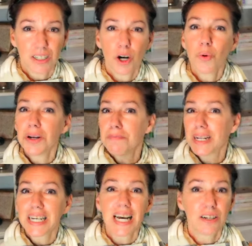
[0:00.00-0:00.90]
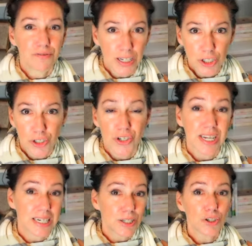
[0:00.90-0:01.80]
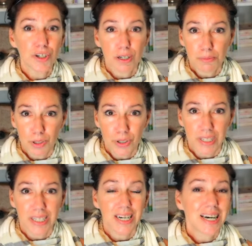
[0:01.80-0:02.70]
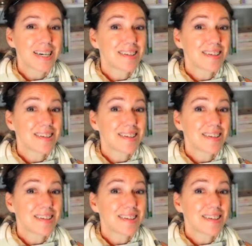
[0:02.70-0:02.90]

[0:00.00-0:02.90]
Go on mini adventures in your community,